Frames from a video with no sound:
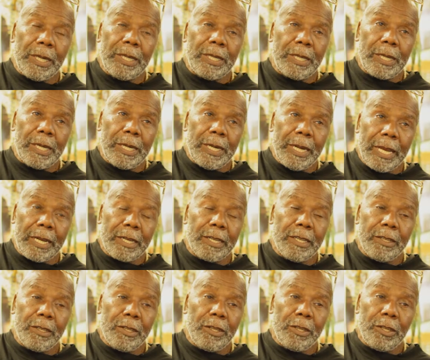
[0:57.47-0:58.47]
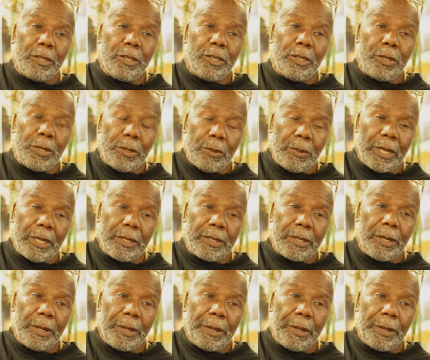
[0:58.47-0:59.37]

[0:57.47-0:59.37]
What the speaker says: it's connected to us.